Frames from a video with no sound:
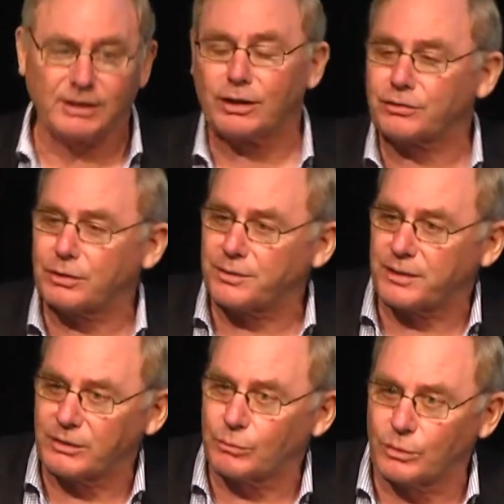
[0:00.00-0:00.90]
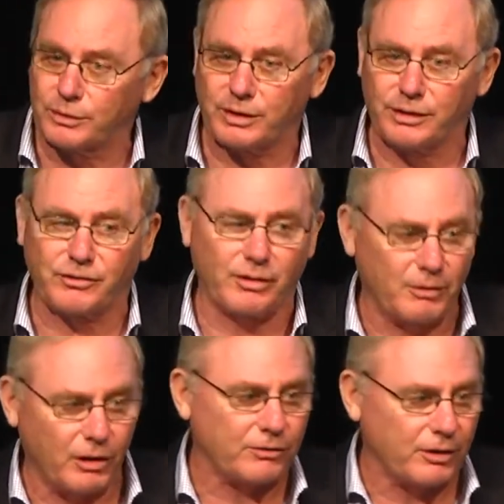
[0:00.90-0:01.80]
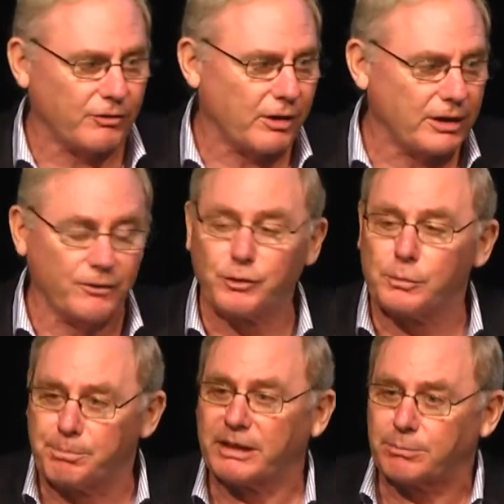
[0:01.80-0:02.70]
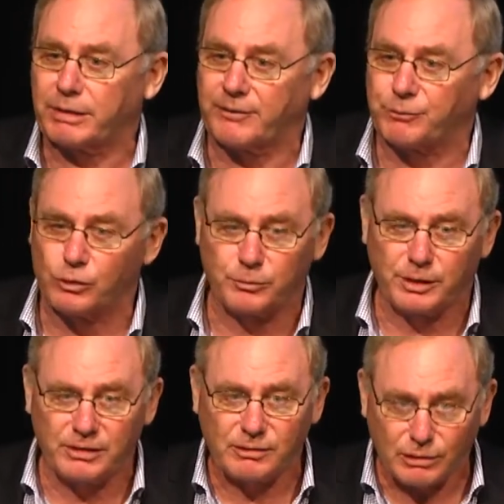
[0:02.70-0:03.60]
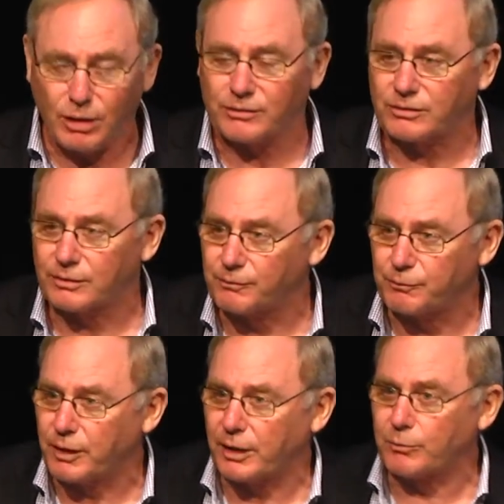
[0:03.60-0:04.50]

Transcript: You sort of think, well, there's only a few big platforms, but there's lots of